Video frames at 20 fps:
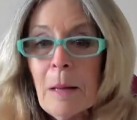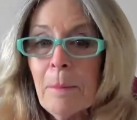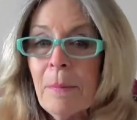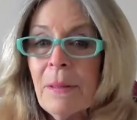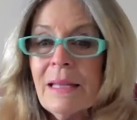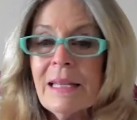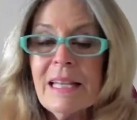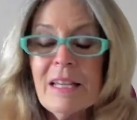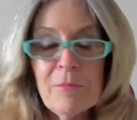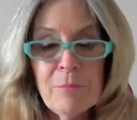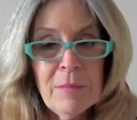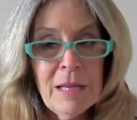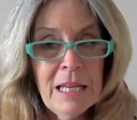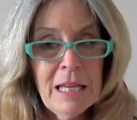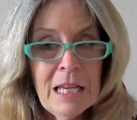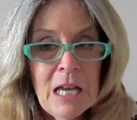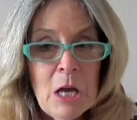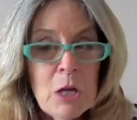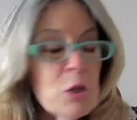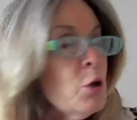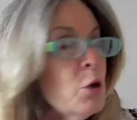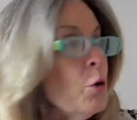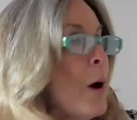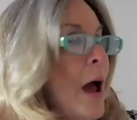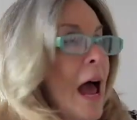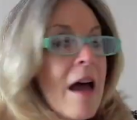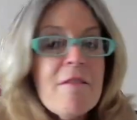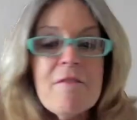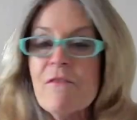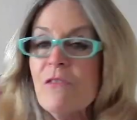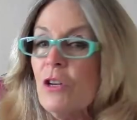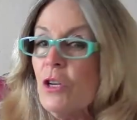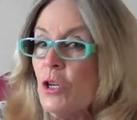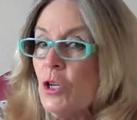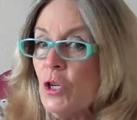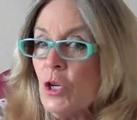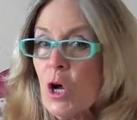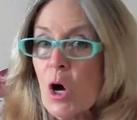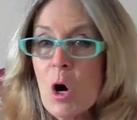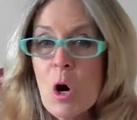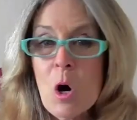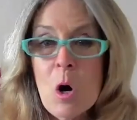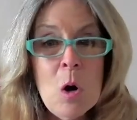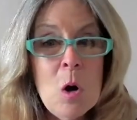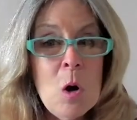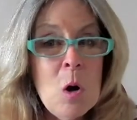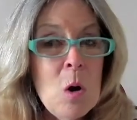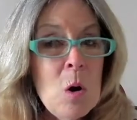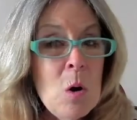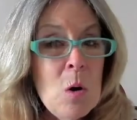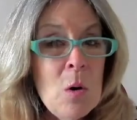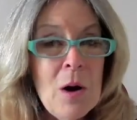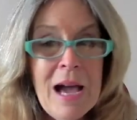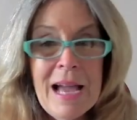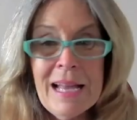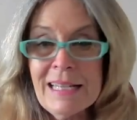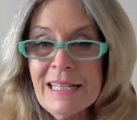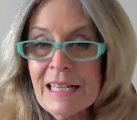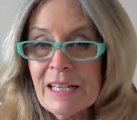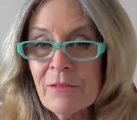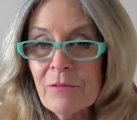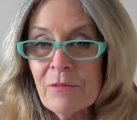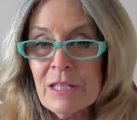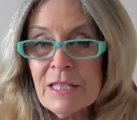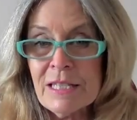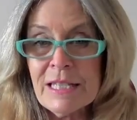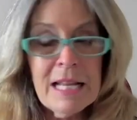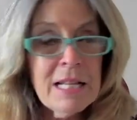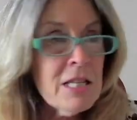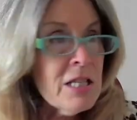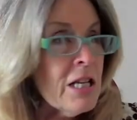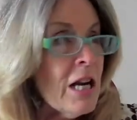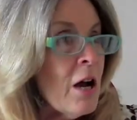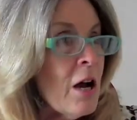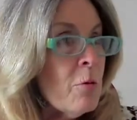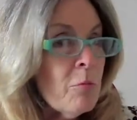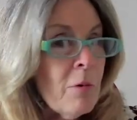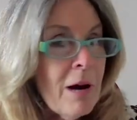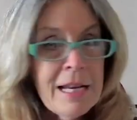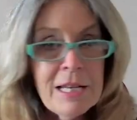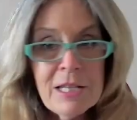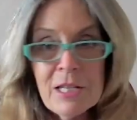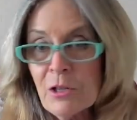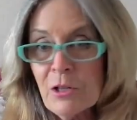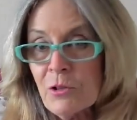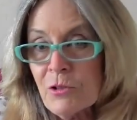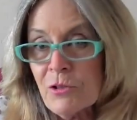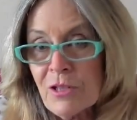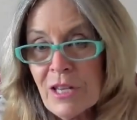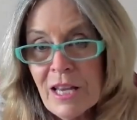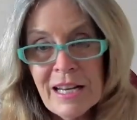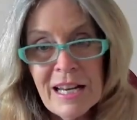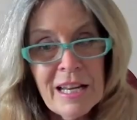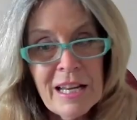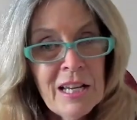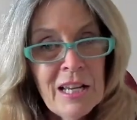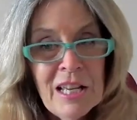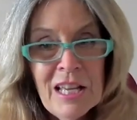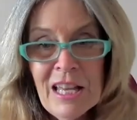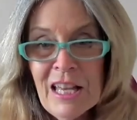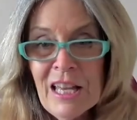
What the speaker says: believe me, you have no idea. If the sun's not rising or setting,